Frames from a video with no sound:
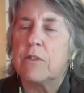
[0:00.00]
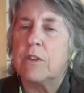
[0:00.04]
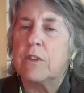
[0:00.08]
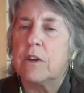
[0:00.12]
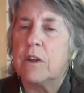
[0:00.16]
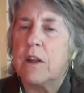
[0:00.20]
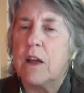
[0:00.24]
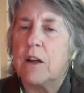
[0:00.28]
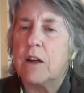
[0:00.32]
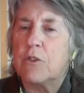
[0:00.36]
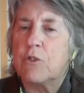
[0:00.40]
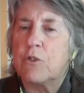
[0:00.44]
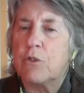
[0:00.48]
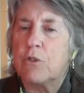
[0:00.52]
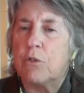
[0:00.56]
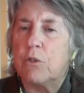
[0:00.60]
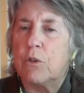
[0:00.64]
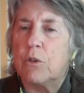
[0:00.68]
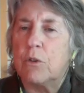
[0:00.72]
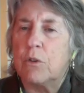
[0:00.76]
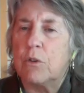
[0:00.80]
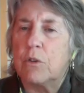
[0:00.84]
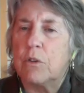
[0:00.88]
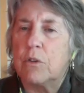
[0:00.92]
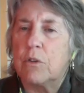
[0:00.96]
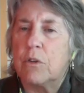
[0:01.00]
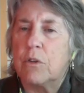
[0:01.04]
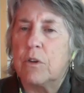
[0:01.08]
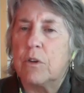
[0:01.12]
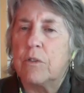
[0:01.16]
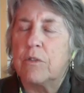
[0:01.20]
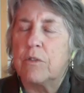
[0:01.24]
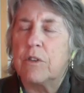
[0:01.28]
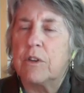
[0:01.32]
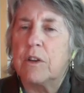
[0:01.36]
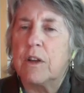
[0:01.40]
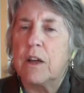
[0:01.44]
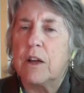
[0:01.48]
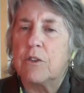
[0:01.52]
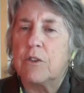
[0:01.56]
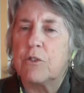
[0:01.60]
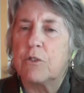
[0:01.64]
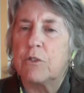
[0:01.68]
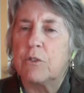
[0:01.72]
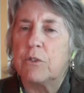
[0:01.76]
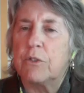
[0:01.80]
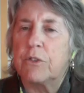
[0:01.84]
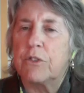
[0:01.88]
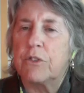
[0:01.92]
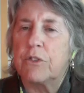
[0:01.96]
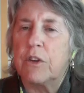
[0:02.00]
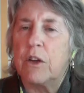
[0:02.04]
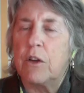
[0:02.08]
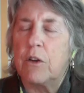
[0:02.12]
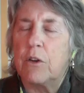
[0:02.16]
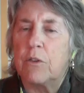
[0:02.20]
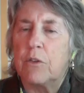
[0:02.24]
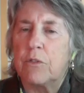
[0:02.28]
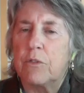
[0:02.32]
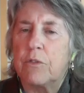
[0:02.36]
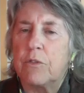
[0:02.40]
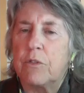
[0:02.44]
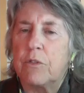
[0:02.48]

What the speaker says: the natural self.